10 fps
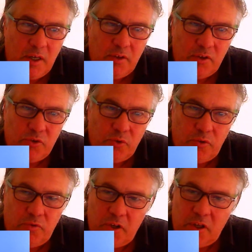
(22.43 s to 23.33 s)
the
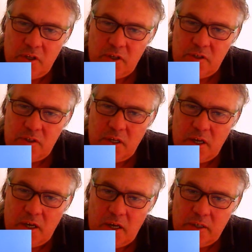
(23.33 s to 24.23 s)
sort of thing that
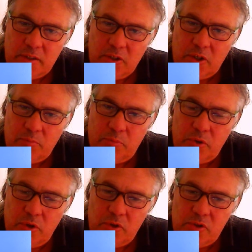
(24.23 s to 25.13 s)
uh, you
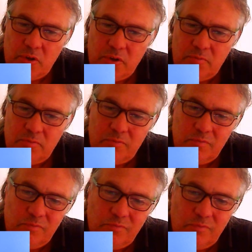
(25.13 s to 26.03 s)
could use on
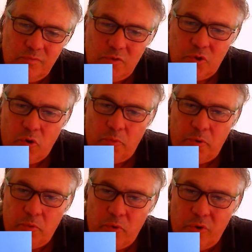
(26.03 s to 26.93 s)

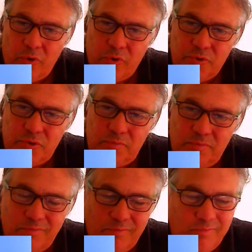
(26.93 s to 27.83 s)
corporate walls,
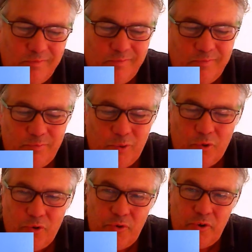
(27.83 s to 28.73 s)

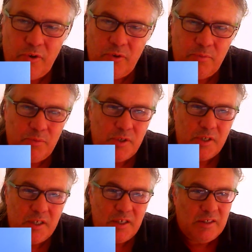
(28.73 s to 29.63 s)
boardrooms,